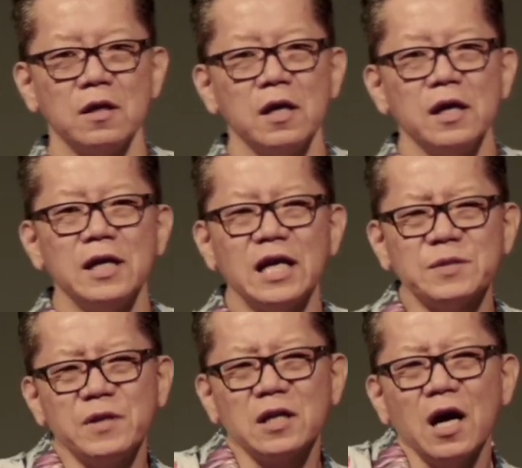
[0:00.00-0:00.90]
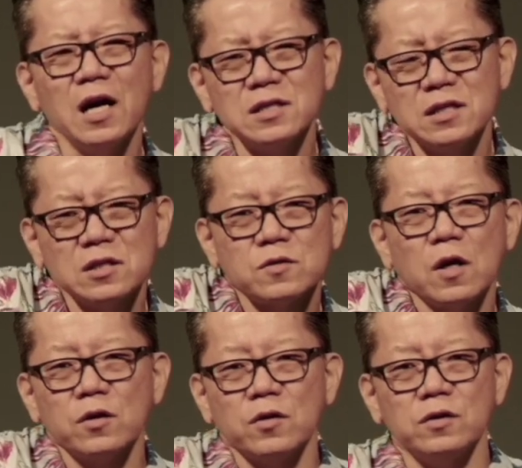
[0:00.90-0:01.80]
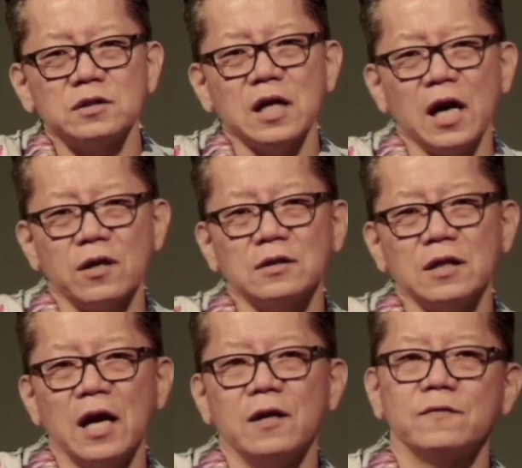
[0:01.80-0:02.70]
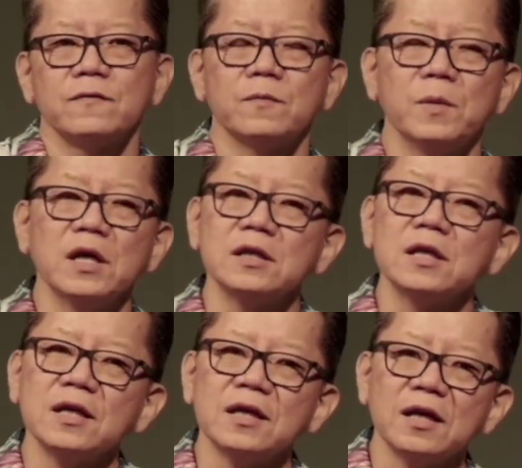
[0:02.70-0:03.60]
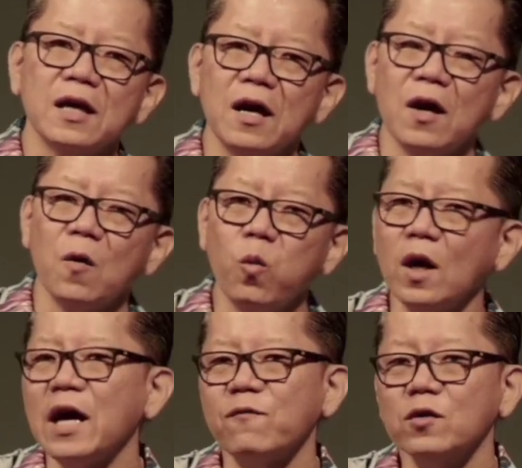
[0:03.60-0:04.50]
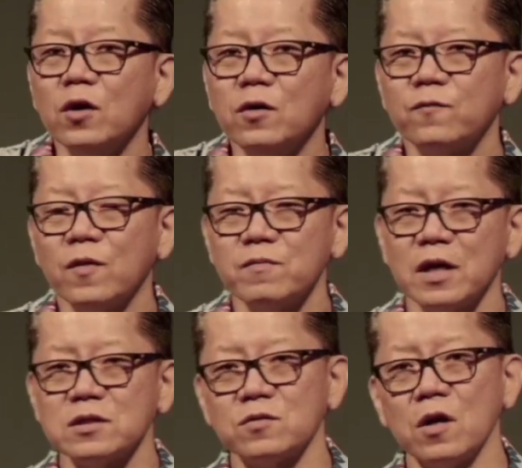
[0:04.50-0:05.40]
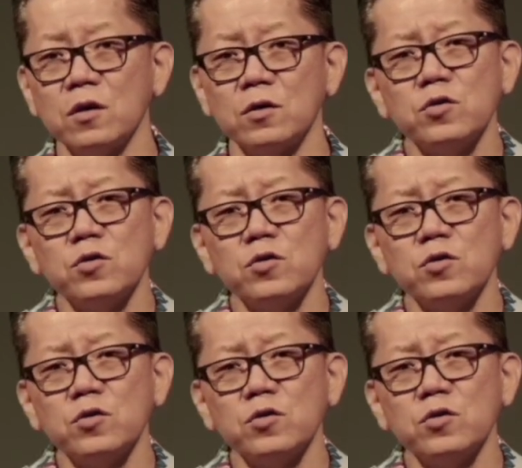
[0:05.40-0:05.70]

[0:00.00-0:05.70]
It has been a constant struggle your entire life, but what have you learned from that struggle?